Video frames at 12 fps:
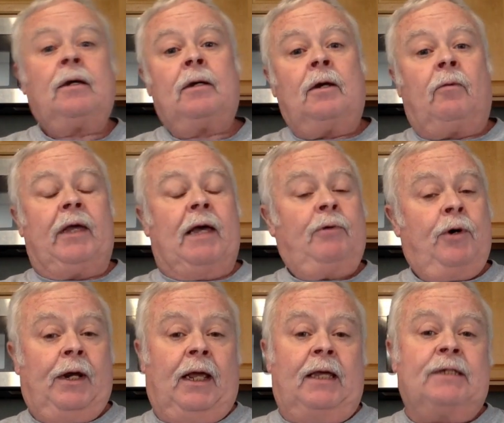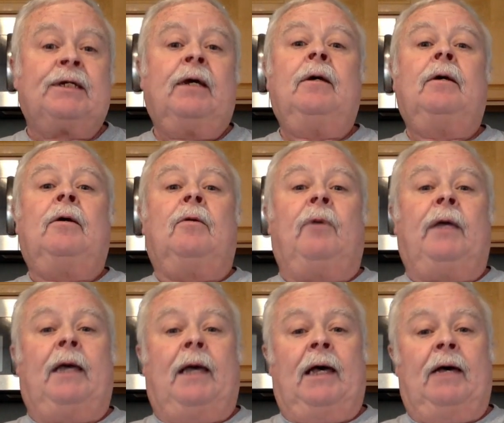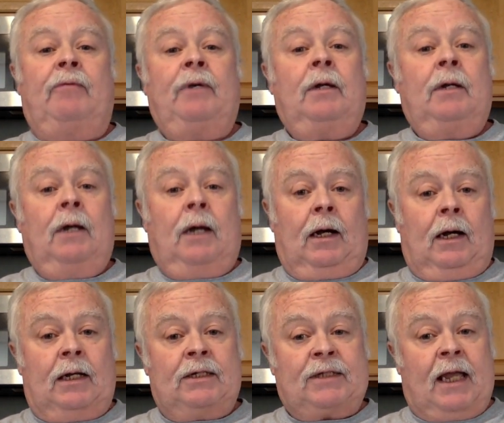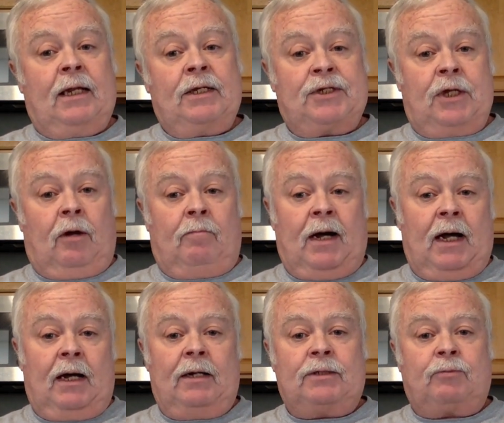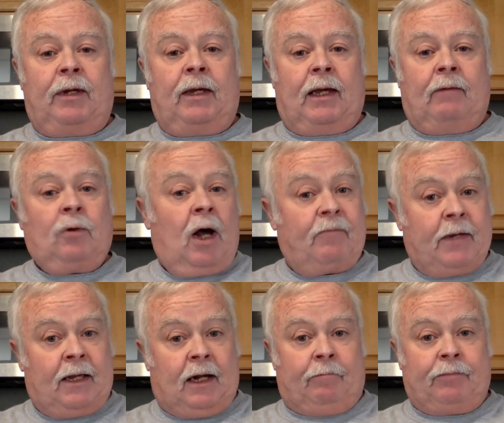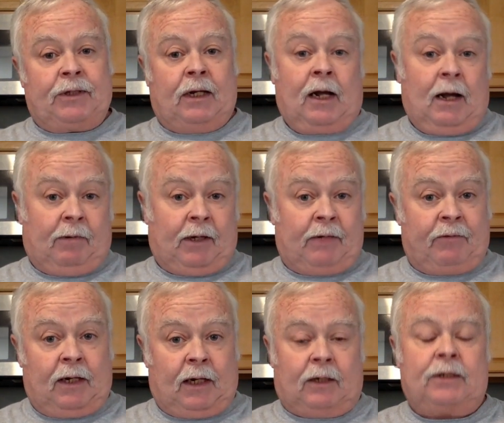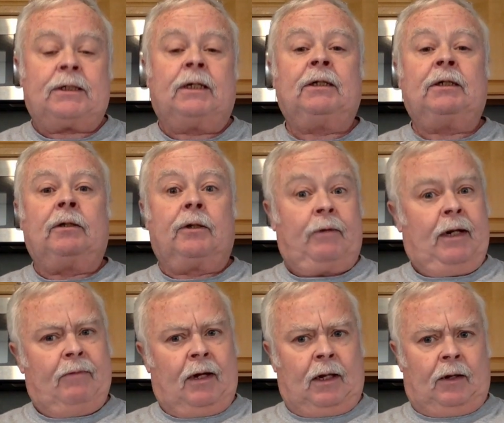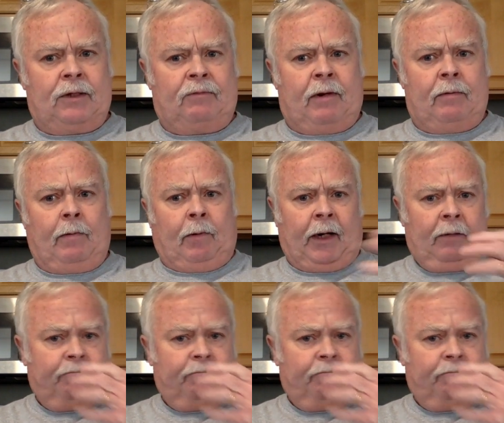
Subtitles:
We have hoodies, we have stainless steel mugs, we have coffee cups in a couple of different colors, 3 different colors if I remember right.